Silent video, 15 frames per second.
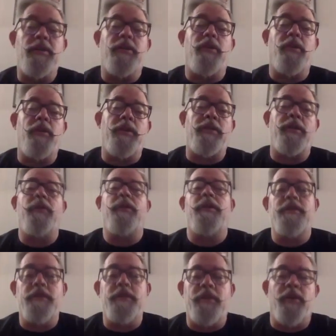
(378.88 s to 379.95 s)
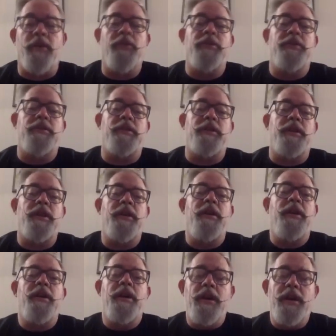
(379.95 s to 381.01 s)
hurry. There is an urgency.
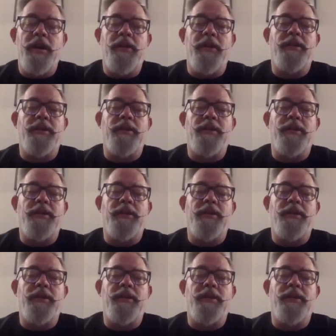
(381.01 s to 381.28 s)
And